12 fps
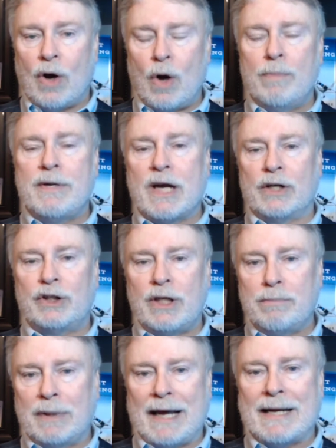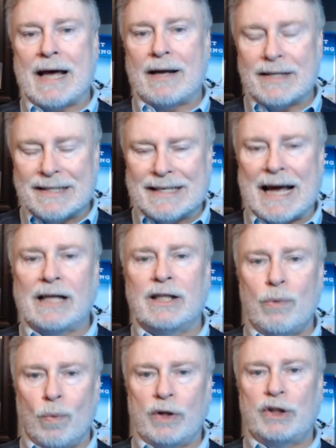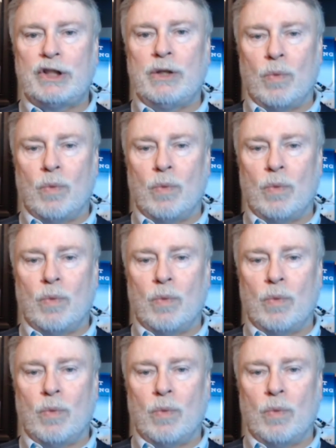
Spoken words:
all because she planned out exactly what she